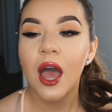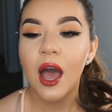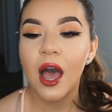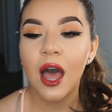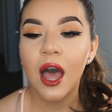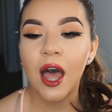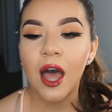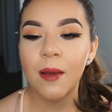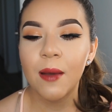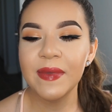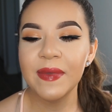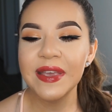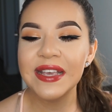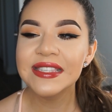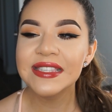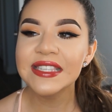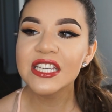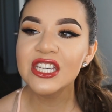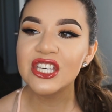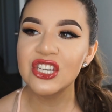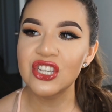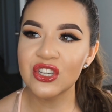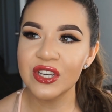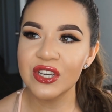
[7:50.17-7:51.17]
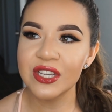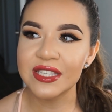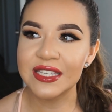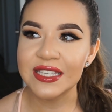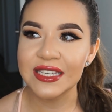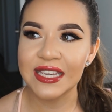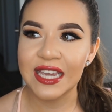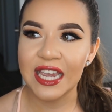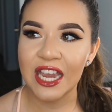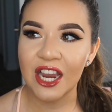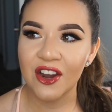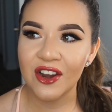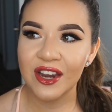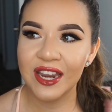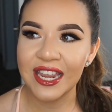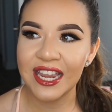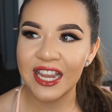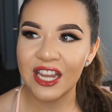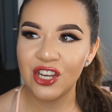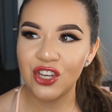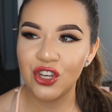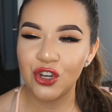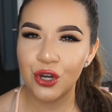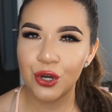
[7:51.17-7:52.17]
um, is it good to carry
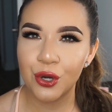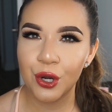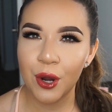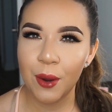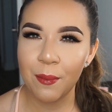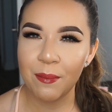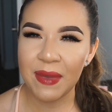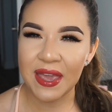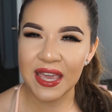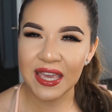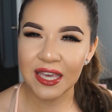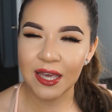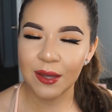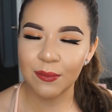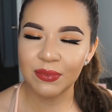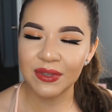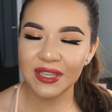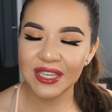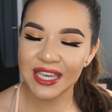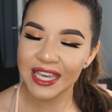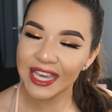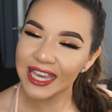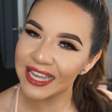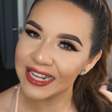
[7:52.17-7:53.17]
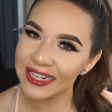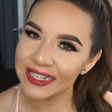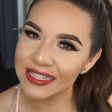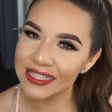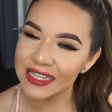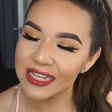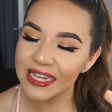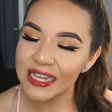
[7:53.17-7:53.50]
in your makeup kit?